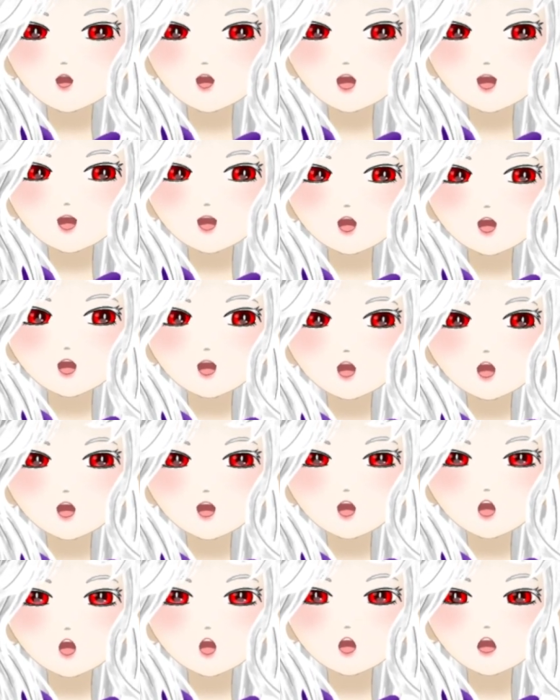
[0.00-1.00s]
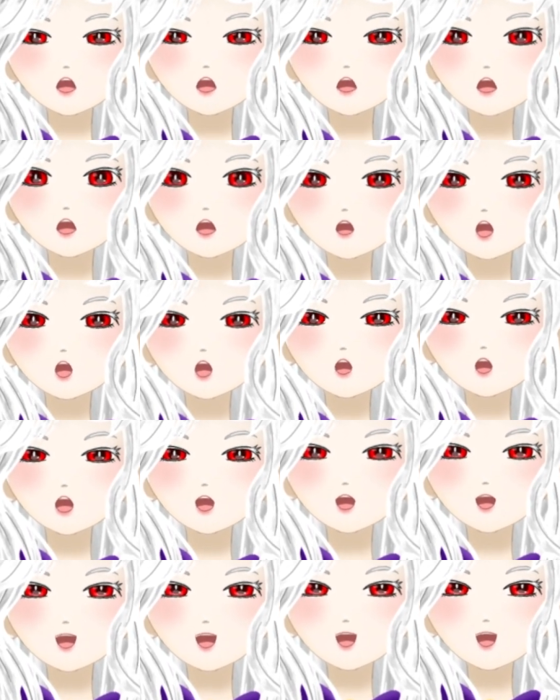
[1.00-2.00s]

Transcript: They like to ooh-wooify